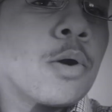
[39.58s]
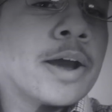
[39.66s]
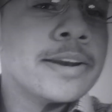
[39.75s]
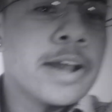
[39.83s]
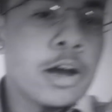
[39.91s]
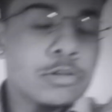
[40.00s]

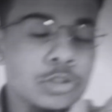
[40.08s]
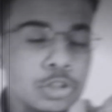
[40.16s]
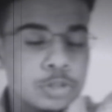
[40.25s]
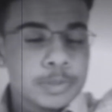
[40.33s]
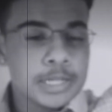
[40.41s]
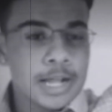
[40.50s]
quiet down.
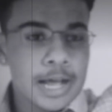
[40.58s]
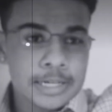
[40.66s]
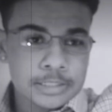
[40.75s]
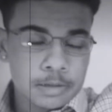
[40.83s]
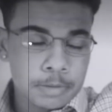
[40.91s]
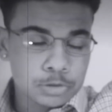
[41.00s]
Excuse me,
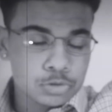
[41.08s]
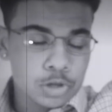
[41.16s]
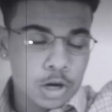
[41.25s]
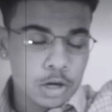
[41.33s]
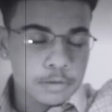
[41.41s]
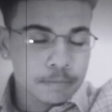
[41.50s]
class, I'm about to
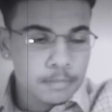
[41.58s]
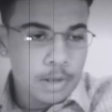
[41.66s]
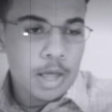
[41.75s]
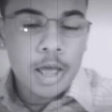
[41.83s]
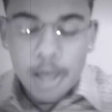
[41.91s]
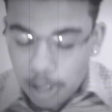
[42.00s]
talk.
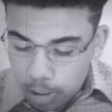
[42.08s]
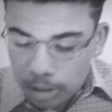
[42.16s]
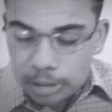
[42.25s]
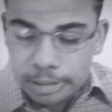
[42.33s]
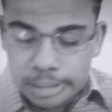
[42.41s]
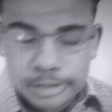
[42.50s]

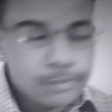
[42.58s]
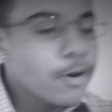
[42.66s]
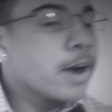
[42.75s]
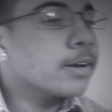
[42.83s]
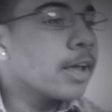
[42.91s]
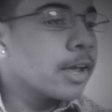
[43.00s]
This
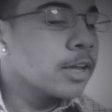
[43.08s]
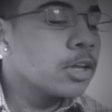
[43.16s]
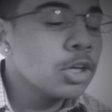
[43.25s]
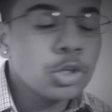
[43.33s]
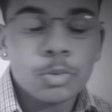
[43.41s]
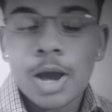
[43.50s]

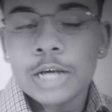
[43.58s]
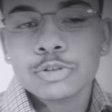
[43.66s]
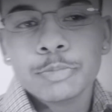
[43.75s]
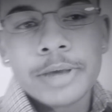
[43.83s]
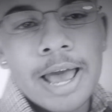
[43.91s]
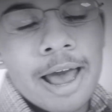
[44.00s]
Friday, you guys
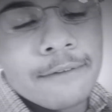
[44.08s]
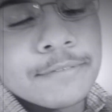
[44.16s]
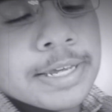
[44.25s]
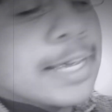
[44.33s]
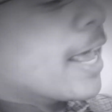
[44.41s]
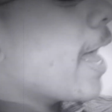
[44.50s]
will be having